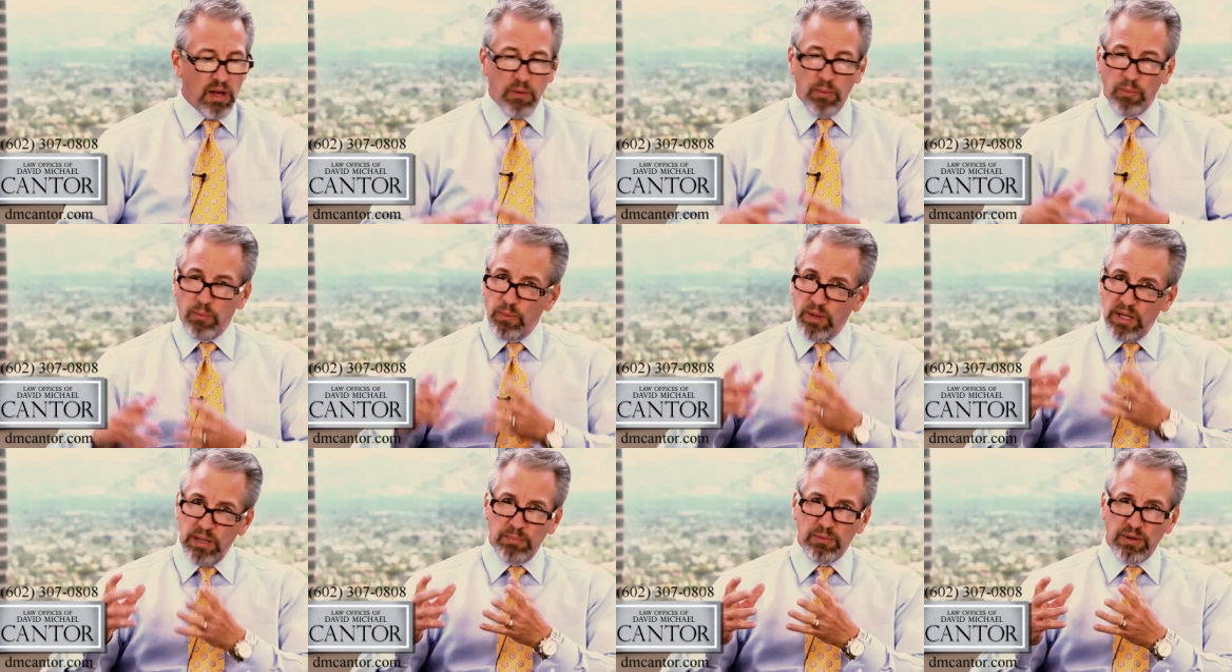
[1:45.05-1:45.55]

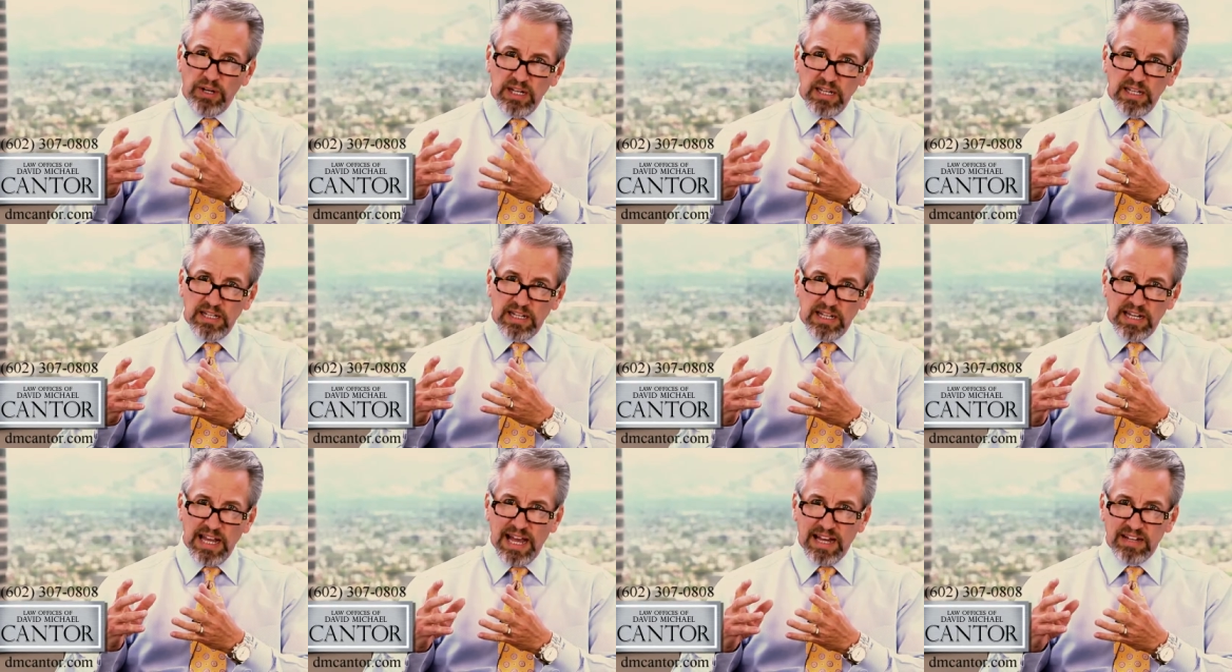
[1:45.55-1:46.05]
We bring
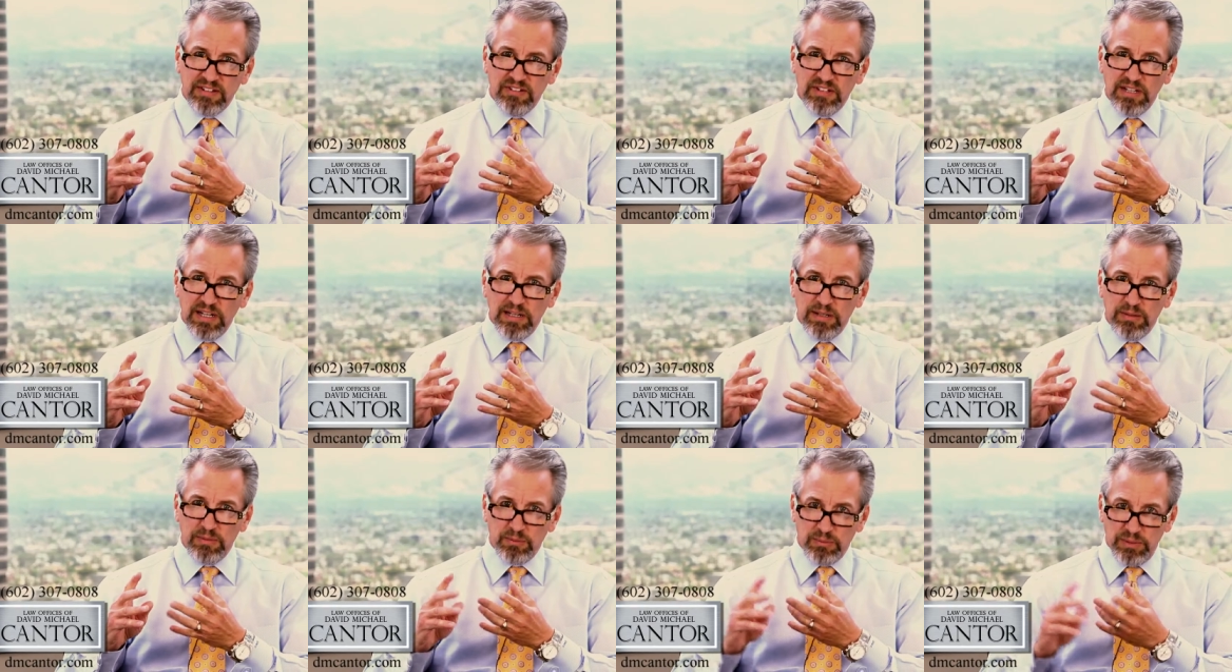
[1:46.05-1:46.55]
in an
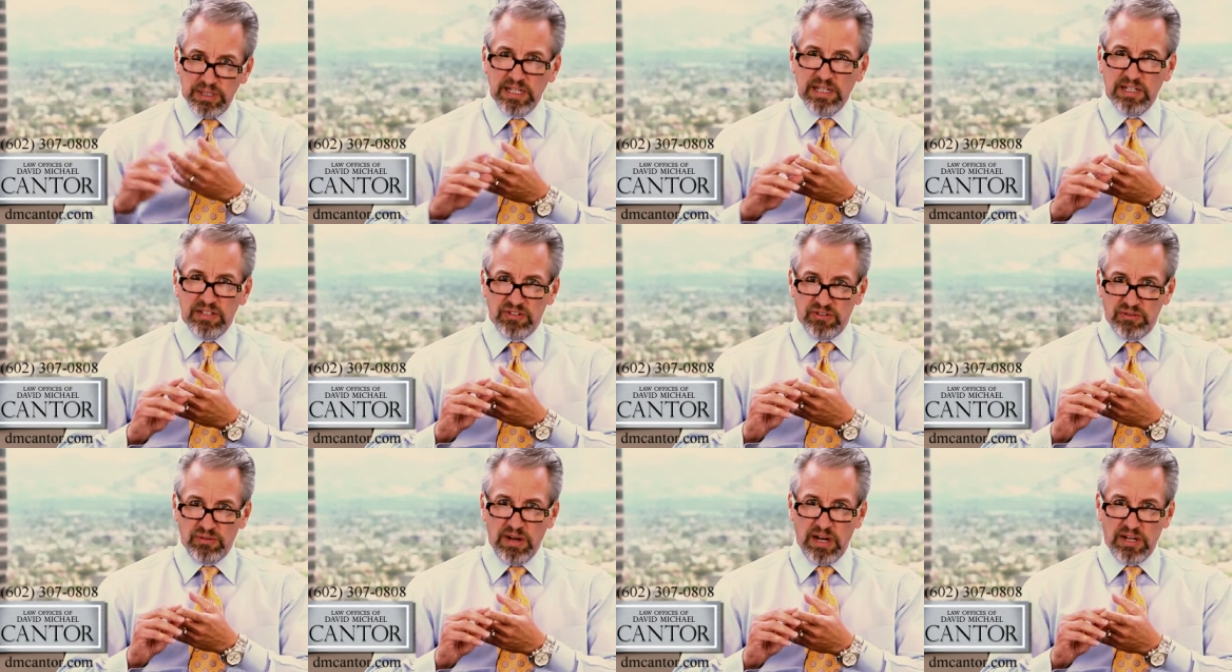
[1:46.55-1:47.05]
accident
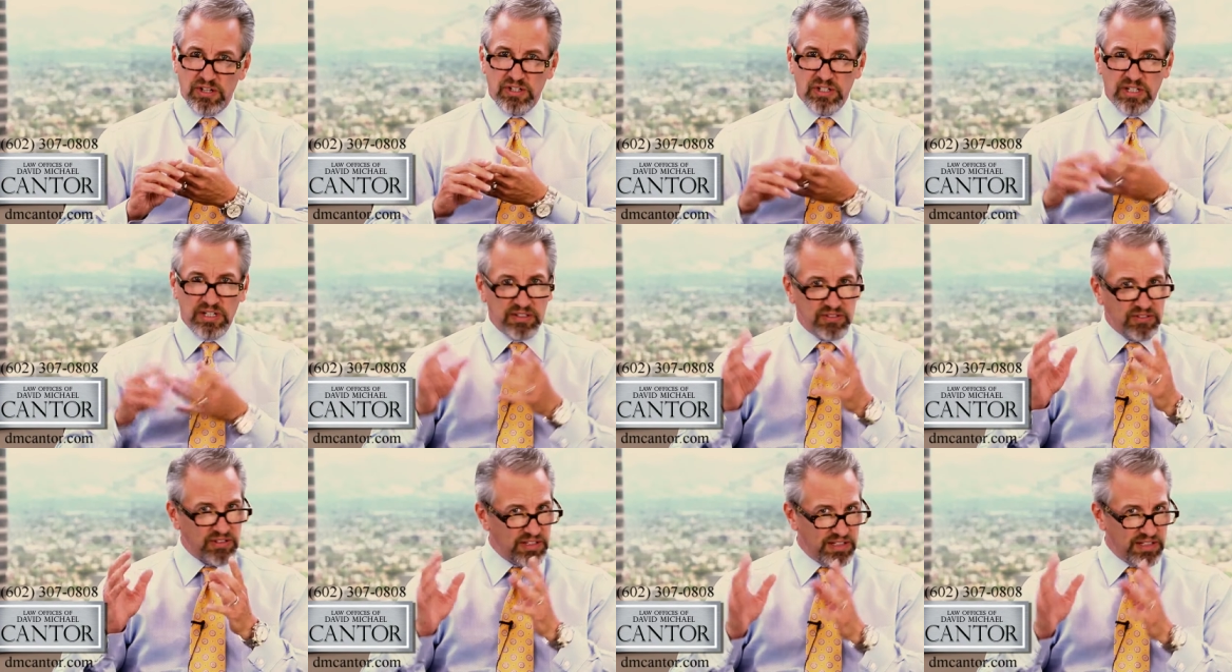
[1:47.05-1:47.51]
reconstructionist,